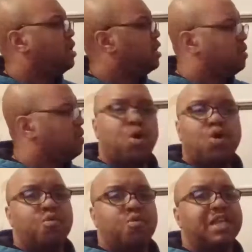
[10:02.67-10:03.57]
Boom,
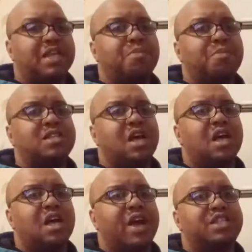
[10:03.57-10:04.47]
that's my
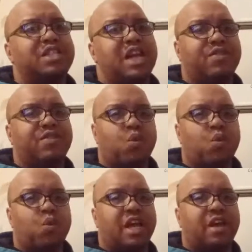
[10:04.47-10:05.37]
acceleration. After
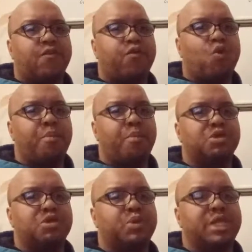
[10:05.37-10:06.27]
1 second, 4 meters
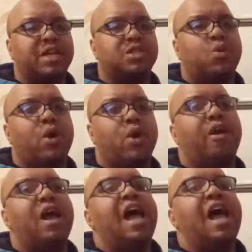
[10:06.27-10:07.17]
per second squared.
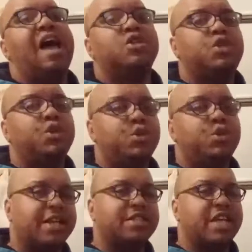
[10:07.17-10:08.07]
After 2
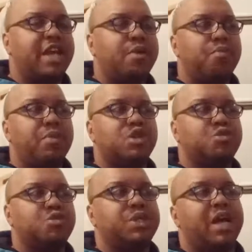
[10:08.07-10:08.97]
seconds, 8
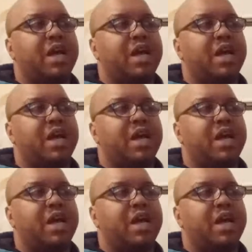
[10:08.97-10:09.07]
meters per second